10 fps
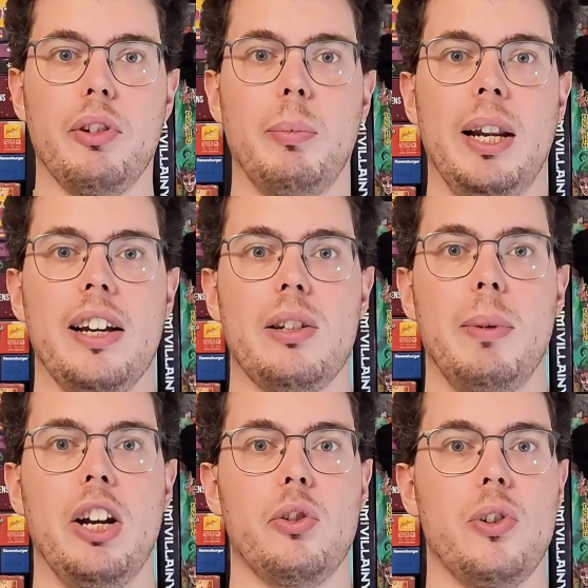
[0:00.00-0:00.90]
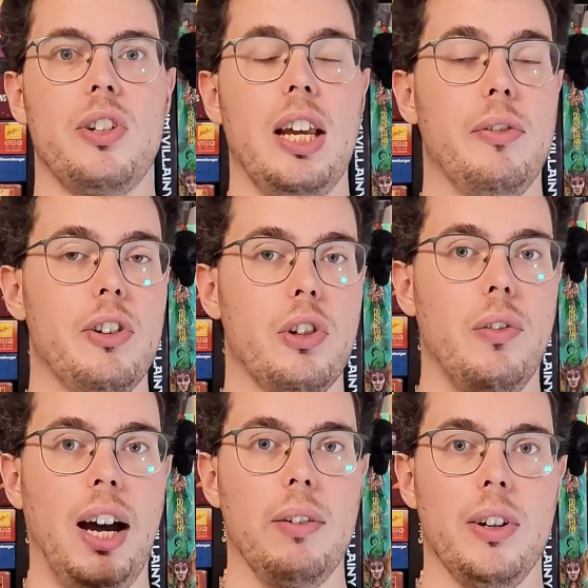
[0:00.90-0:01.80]
the players manage to save the
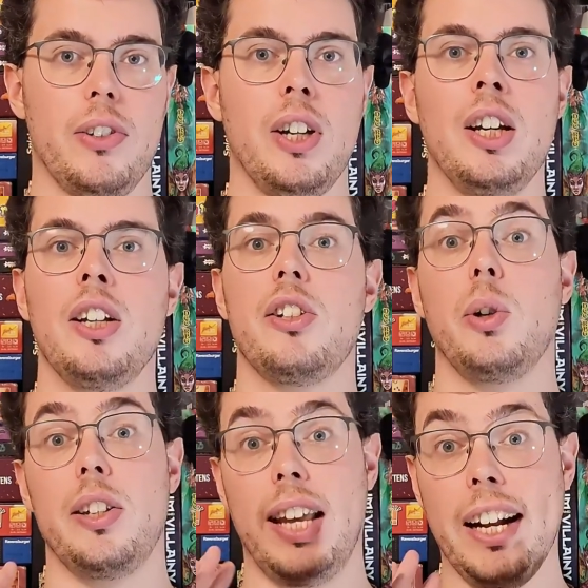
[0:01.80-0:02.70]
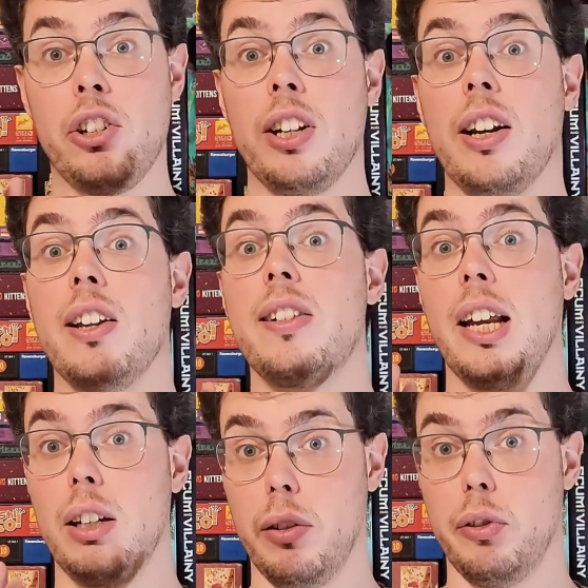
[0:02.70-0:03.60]
survivors, so there's actually an
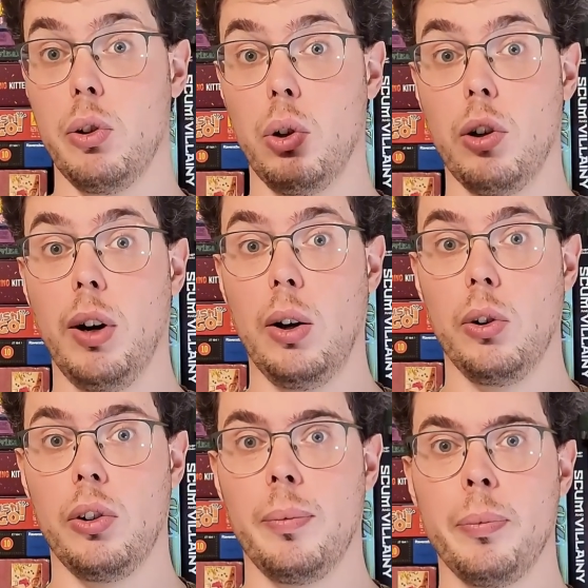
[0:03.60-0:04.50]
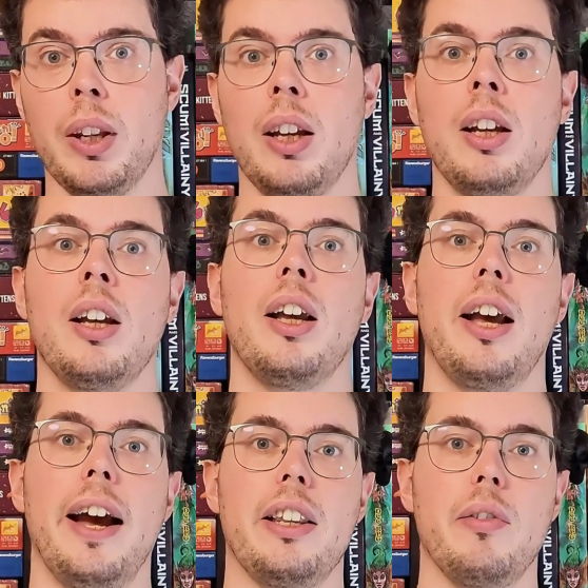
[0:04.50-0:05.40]
incentive to look around.
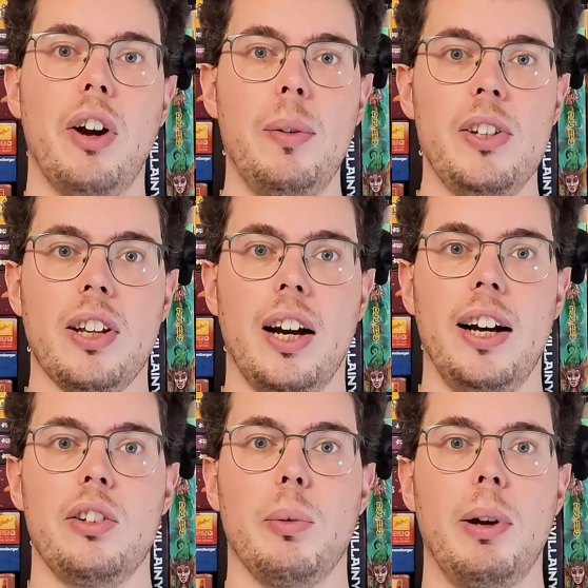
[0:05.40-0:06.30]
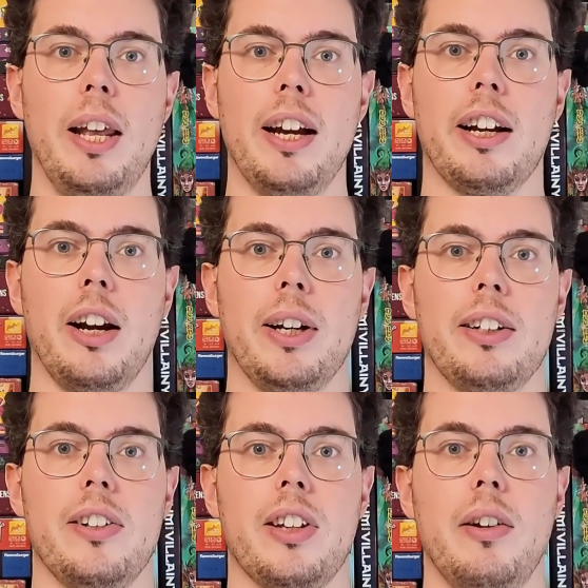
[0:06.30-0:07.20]
At the very start, your player
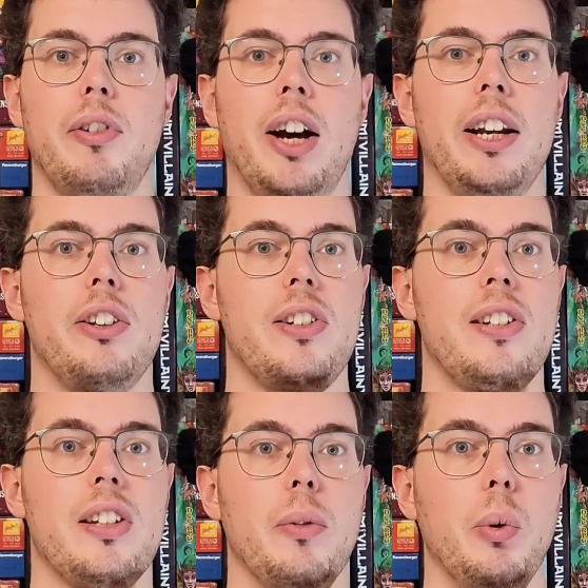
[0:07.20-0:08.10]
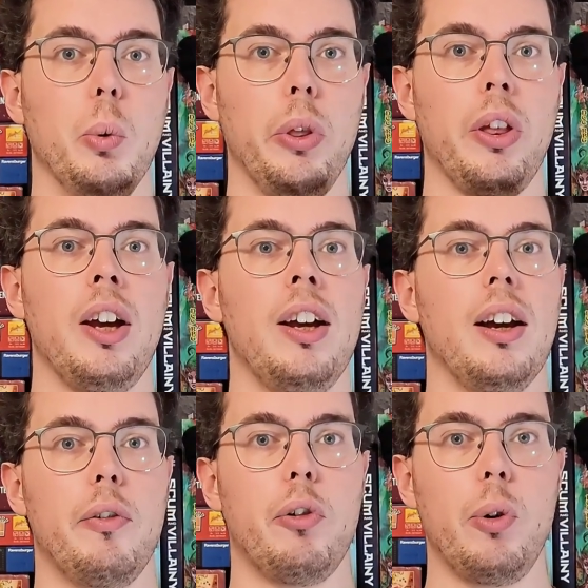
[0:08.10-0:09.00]
characters can find Sister Ruth,
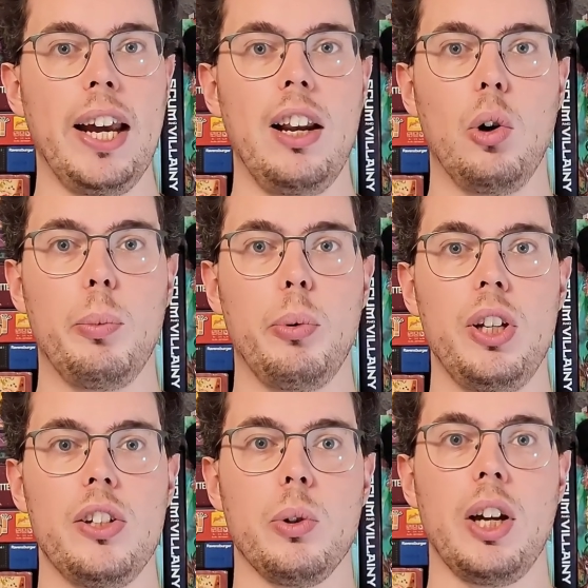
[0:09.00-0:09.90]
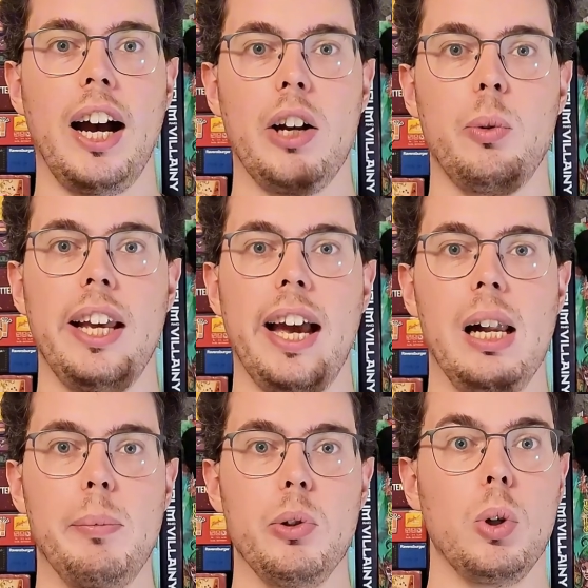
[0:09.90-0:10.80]
a frail old priest who can't really
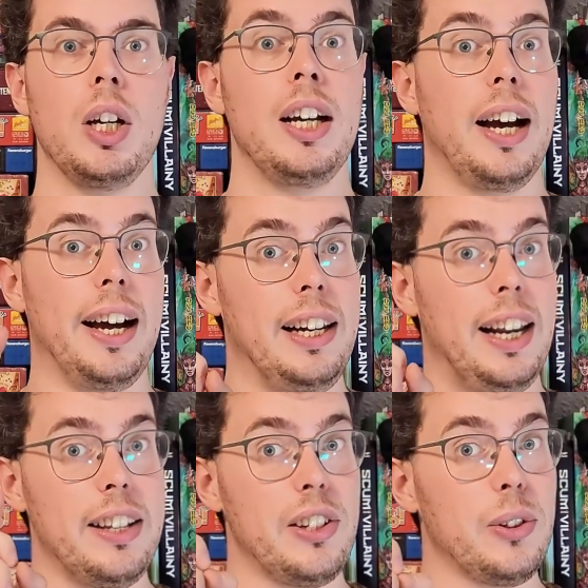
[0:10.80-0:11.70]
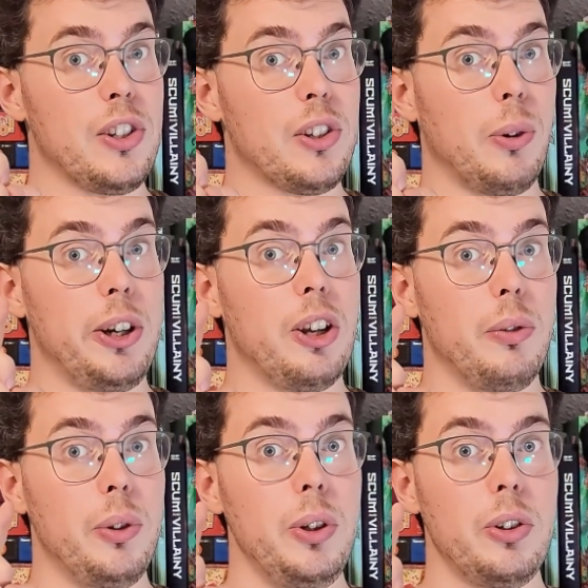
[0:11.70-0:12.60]
help you, unless you destroyed her
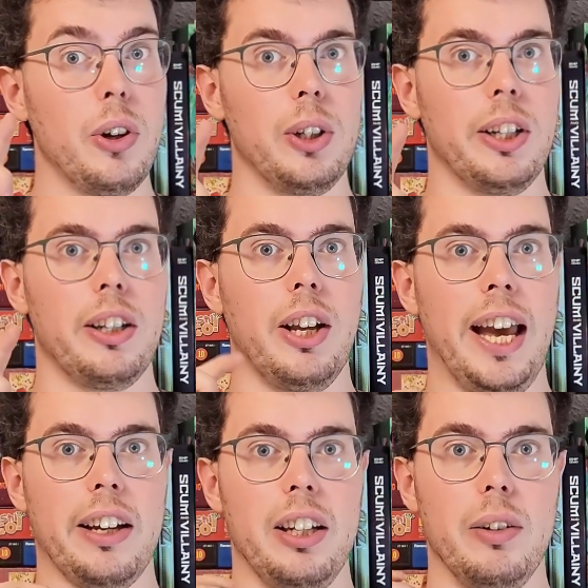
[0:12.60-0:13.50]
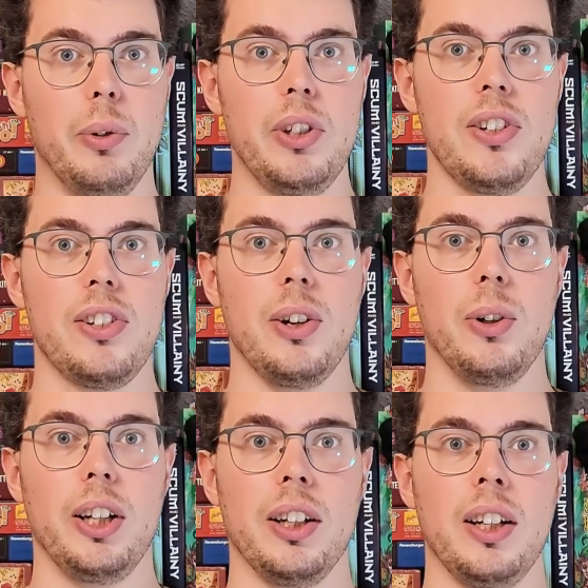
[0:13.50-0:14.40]
voodoo doll that the hack in the woods is
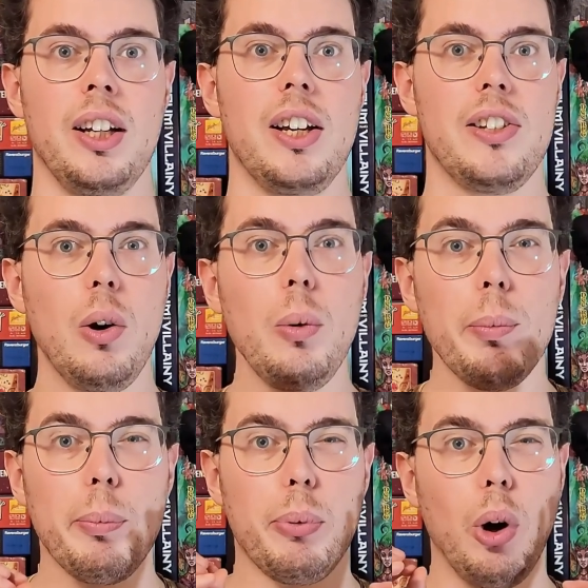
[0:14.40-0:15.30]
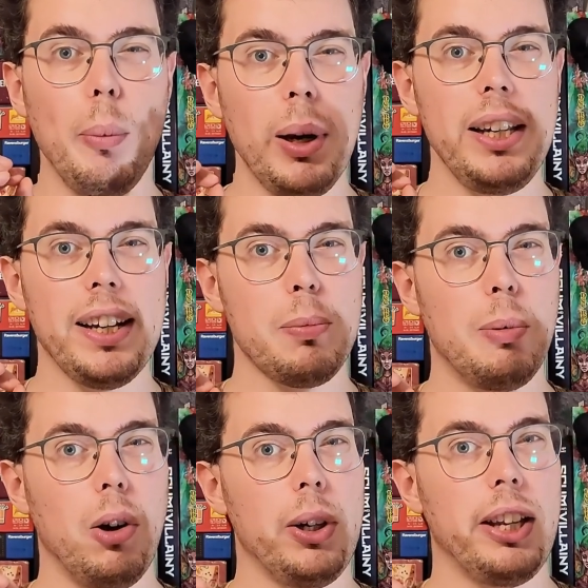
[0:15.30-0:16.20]
holding. So, properly
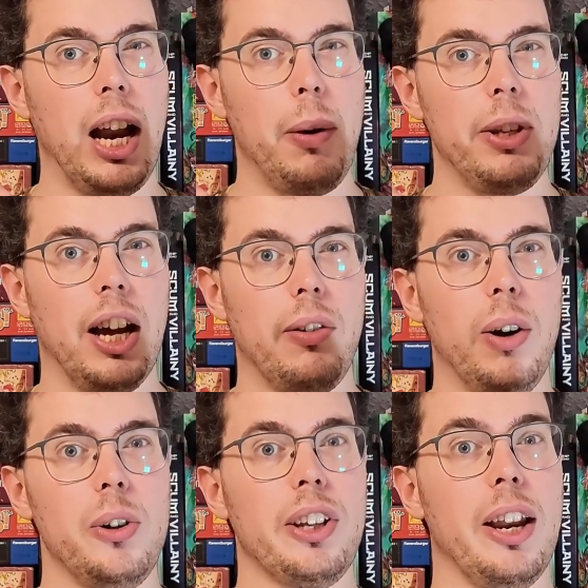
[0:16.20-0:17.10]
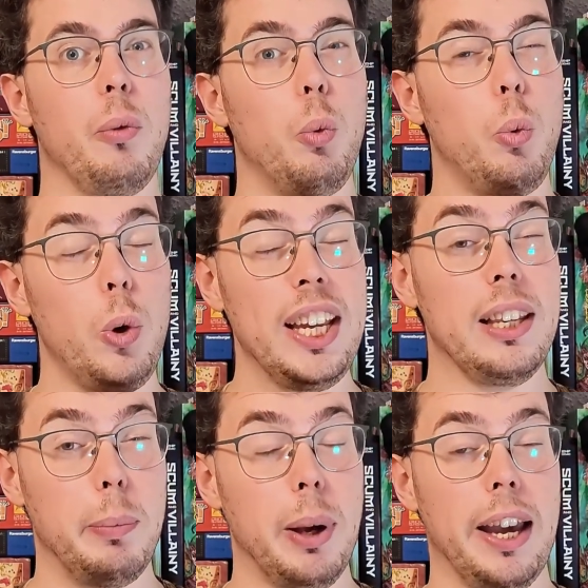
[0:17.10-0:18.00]
exploring the area around can
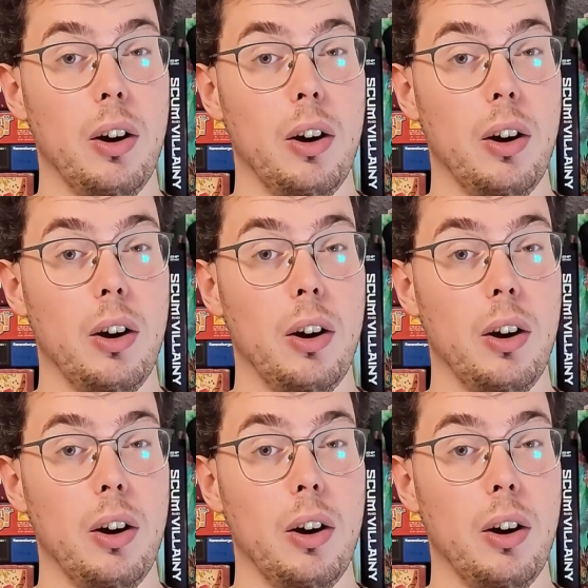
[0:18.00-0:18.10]
really pay